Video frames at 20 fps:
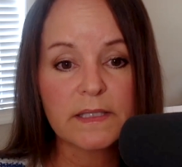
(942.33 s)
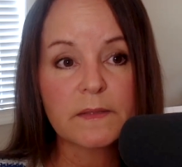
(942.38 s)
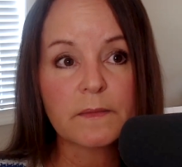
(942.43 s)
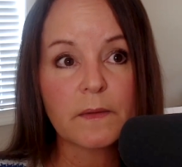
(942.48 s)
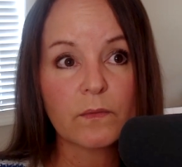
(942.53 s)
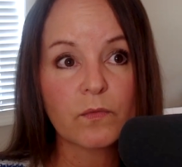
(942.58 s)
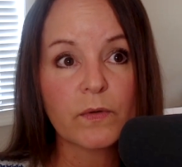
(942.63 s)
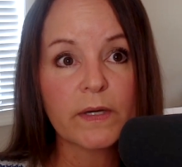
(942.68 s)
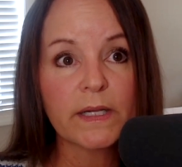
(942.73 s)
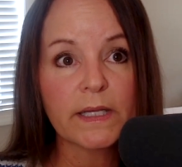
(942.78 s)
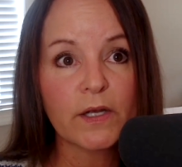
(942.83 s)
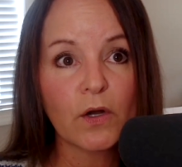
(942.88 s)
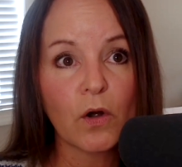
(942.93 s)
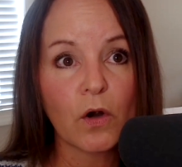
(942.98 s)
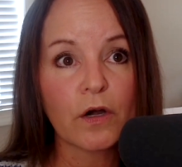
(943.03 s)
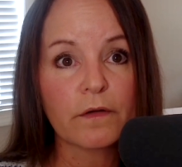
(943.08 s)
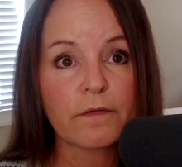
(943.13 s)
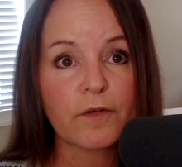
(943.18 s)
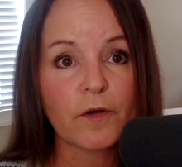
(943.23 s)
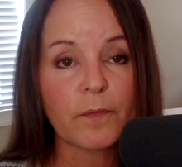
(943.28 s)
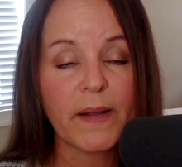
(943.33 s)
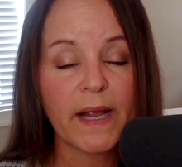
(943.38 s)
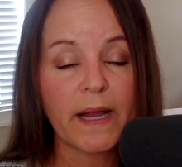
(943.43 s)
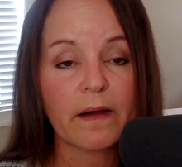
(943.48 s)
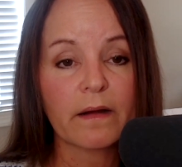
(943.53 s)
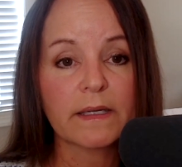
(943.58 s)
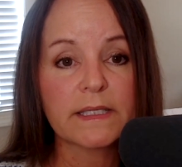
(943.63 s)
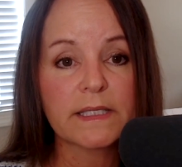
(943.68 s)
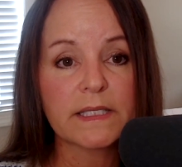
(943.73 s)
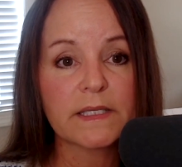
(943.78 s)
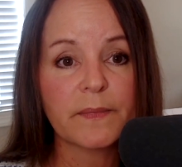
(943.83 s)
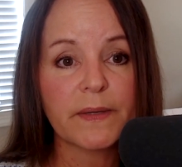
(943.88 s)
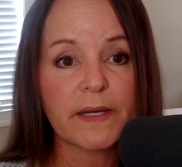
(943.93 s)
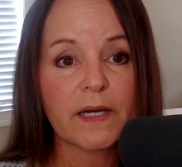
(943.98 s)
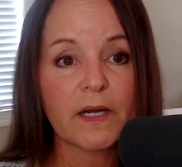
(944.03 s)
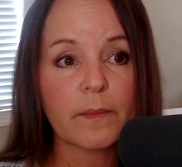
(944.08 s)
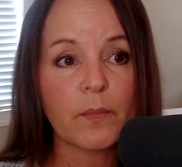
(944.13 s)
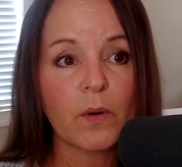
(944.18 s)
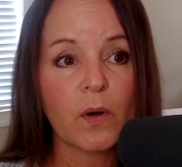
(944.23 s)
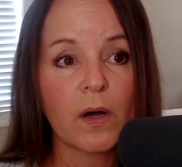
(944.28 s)
really hard for parents to pick
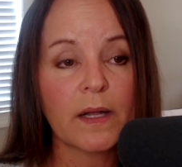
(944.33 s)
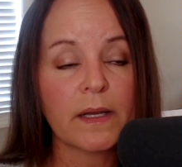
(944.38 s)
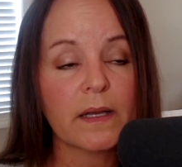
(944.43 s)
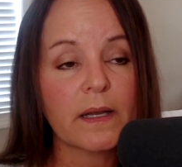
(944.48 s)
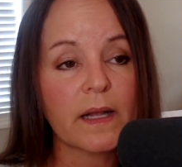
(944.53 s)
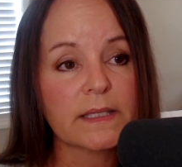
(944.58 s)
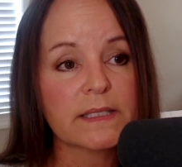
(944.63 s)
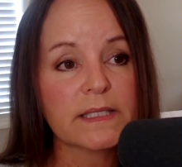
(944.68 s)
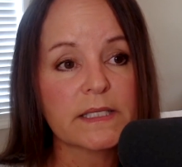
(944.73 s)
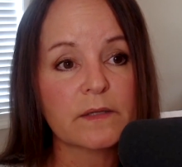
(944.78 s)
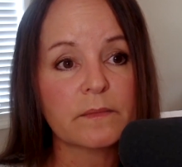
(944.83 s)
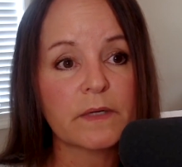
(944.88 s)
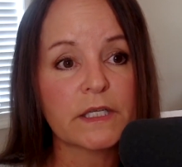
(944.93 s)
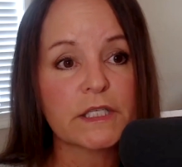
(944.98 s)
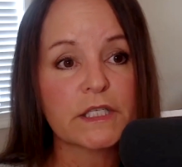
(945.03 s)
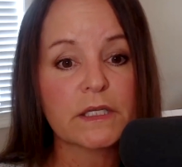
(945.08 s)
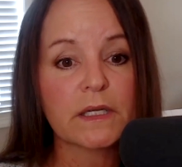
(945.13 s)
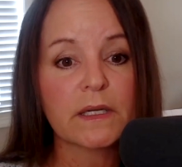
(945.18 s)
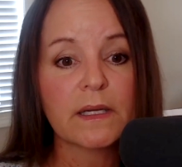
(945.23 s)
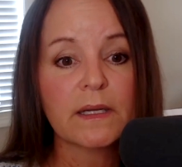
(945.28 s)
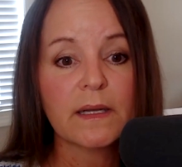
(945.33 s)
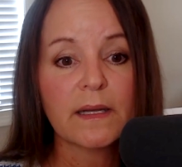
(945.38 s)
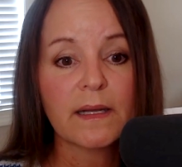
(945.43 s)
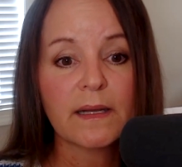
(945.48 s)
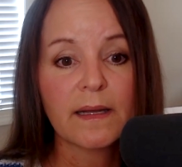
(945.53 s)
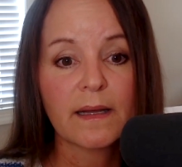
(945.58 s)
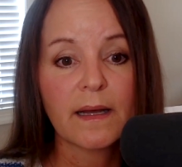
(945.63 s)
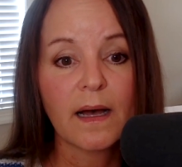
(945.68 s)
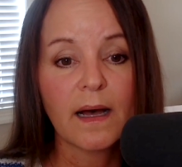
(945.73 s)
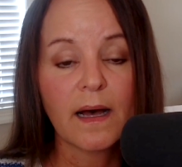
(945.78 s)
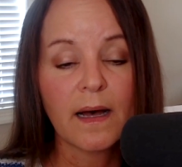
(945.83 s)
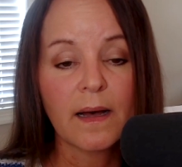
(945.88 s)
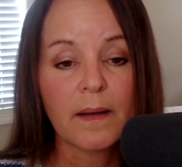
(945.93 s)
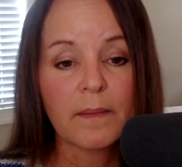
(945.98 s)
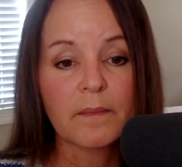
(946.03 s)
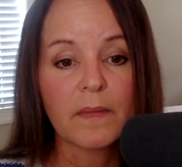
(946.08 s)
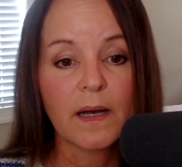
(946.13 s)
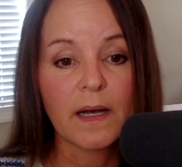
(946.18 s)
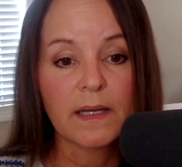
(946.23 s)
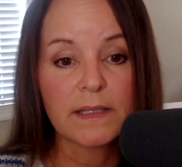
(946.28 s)
up on, not so much
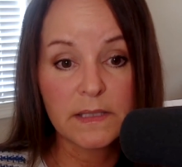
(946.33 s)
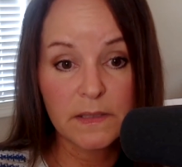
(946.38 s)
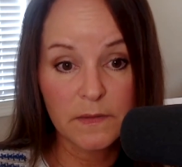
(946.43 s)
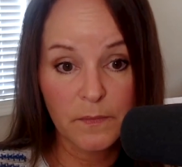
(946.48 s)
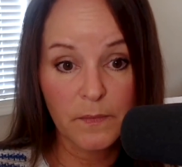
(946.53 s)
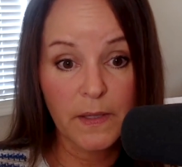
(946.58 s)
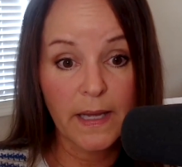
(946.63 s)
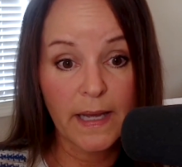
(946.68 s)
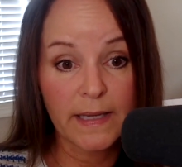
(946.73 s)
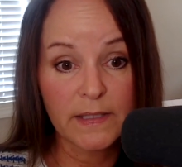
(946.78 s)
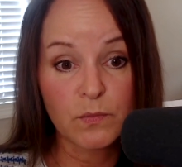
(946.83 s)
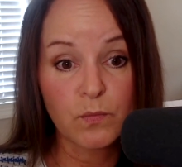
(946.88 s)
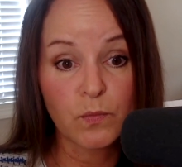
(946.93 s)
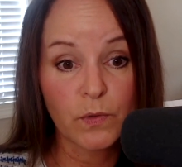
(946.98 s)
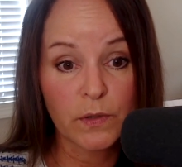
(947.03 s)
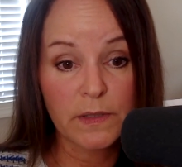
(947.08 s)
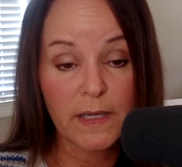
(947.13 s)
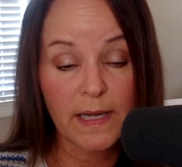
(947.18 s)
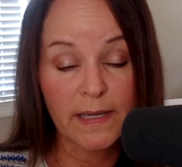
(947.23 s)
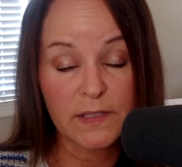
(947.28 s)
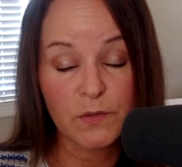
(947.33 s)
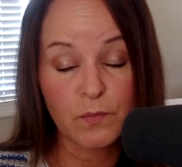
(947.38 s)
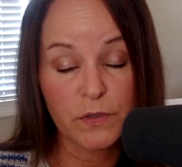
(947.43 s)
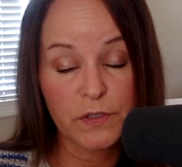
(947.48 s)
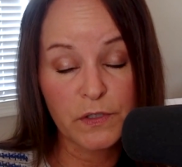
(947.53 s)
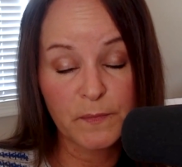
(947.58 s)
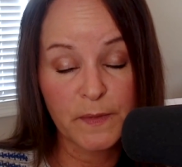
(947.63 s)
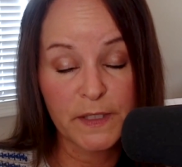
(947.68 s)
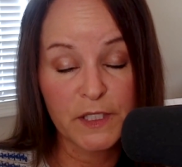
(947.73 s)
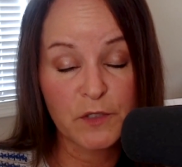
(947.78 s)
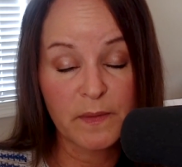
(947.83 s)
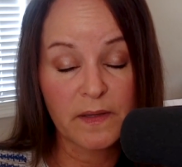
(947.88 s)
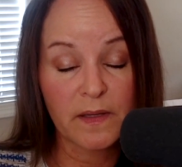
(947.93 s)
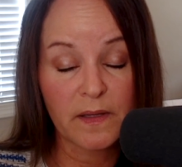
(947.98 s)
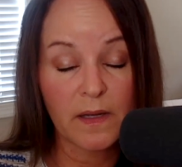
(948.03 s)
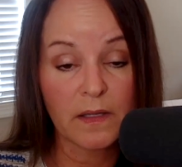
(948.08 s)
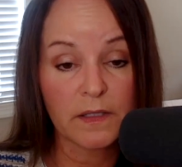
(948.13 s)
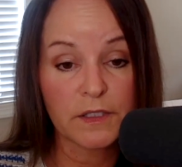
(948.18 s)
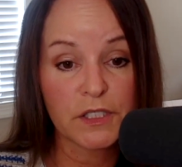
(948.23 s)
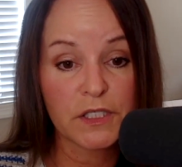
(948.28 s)
us as we're speech
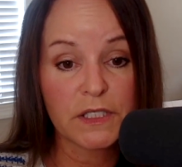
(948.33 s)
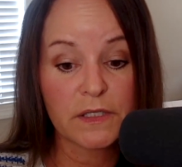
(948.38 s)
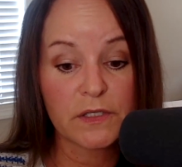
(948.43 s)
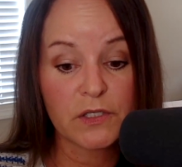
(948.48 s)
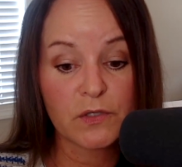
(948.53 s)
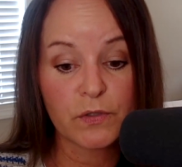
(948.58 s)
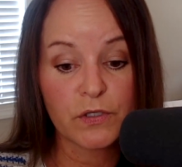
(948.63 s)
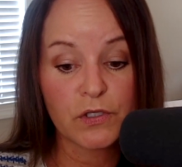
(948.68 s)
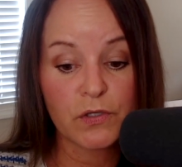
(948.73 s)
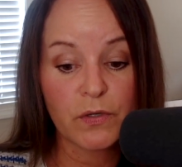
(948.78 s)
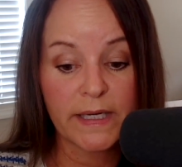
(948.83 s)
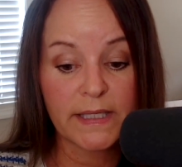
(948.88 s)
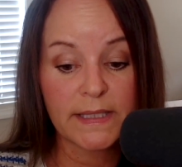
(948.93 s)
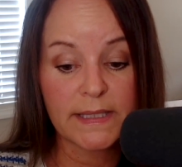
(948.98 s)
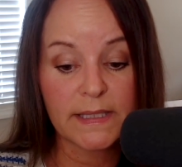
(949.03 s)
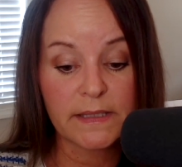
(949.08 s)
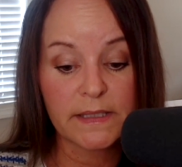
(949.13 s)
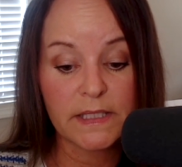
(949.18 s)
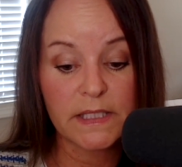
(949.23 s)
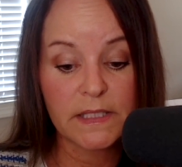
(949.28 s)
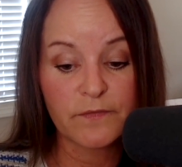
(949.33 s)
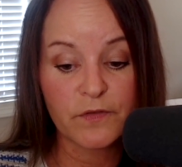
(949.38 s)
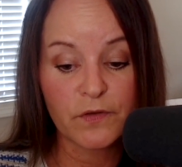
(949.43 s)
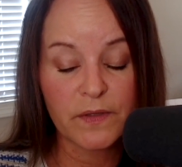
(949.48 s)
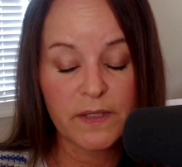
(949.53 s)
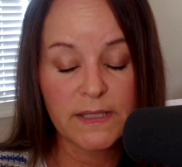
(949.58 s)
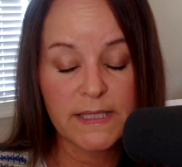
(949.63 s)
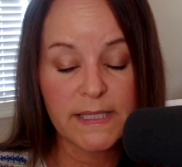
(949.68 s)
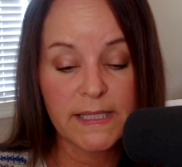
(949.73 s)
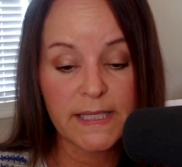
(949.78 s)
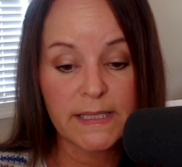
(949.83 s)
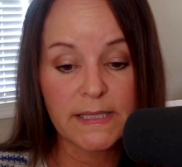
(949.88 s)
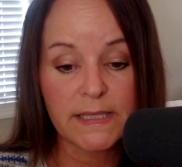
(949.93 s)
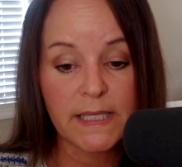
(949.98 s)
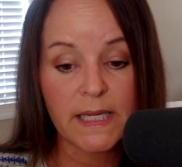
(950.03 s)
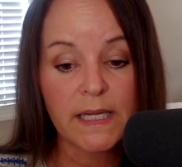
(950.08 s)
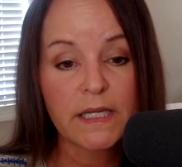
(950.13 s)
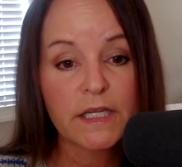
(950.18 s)
pathologists because we're trained to listen for these things.